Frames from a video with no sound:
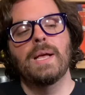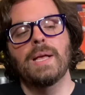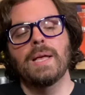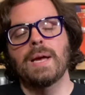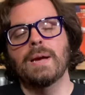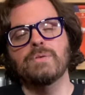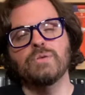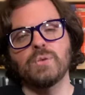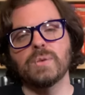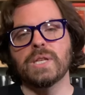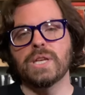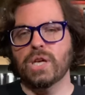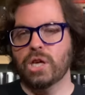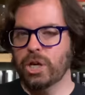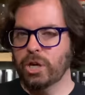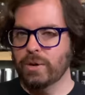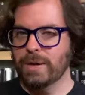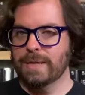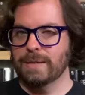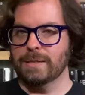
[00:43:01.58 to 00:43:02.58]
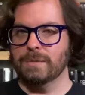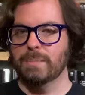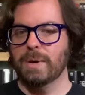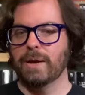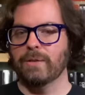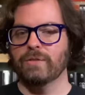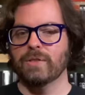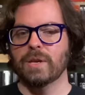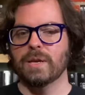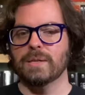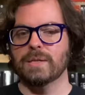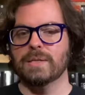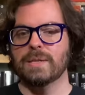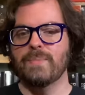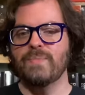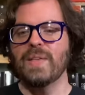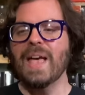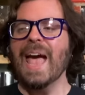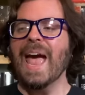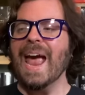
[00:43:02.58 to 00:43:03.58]
I was really curious about this.
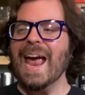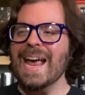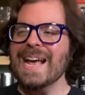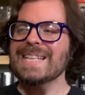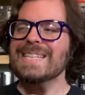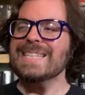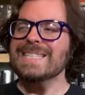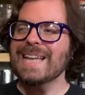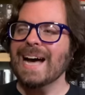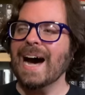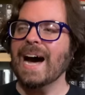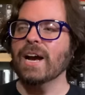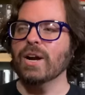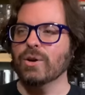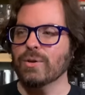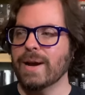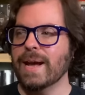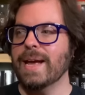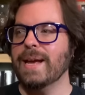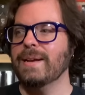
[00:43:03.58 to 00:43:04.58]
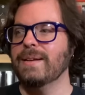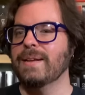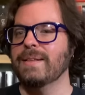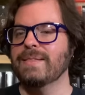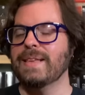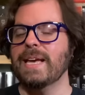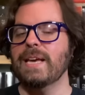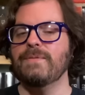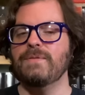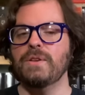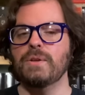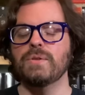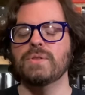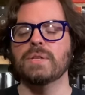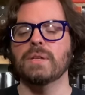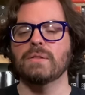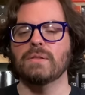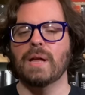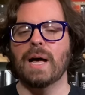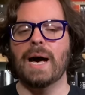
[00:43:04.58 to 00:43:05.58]
It's not great. They've used
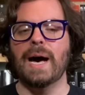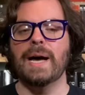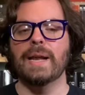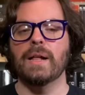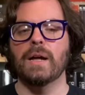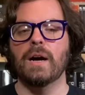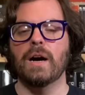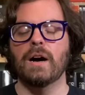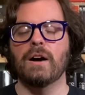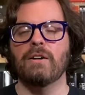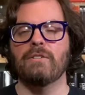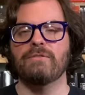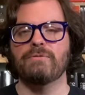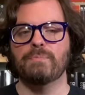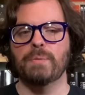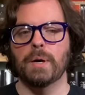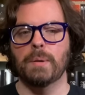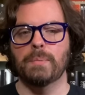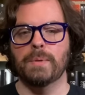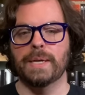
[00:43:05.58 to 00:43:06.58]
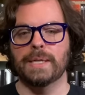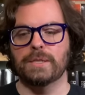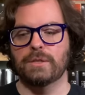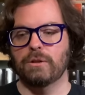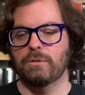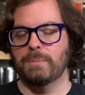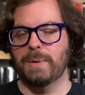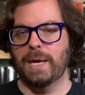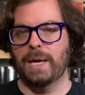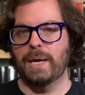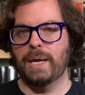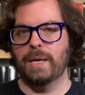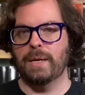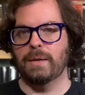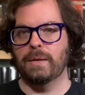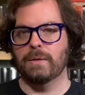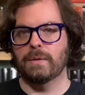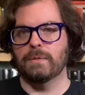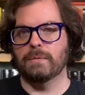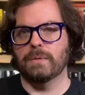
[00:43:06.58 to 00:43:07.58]
a lot of public
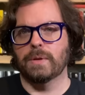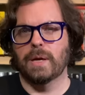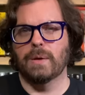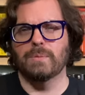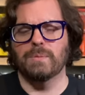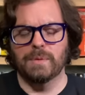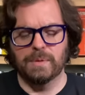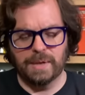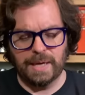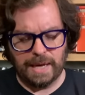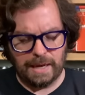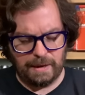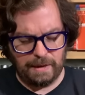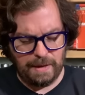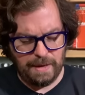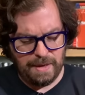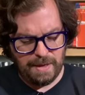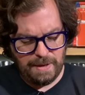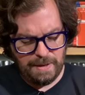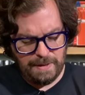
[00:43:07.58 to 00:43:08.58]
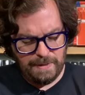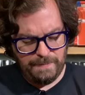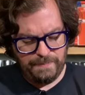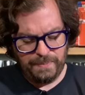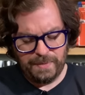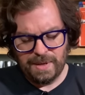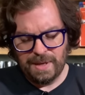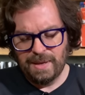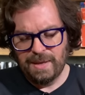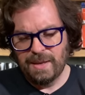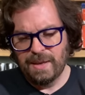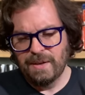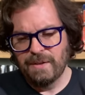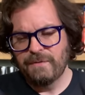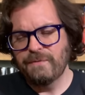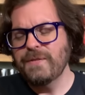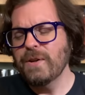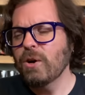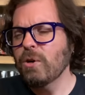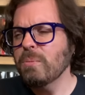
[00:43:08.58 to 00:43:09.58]
domain, like
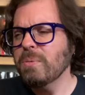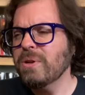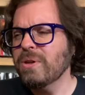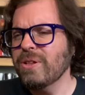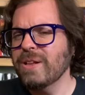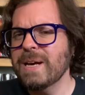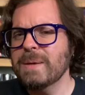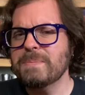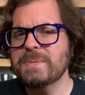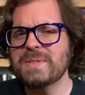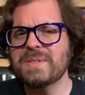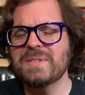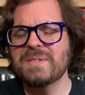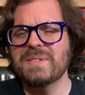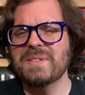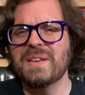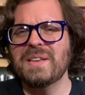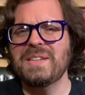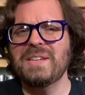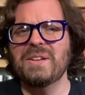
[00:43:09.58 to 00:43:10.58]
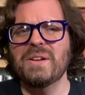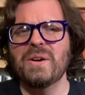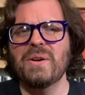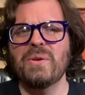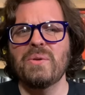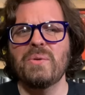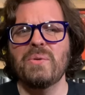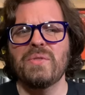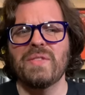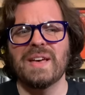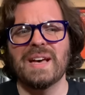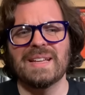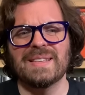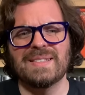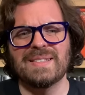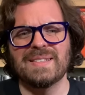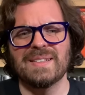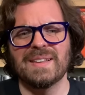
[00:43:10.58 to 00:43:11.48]
film clips, you know, that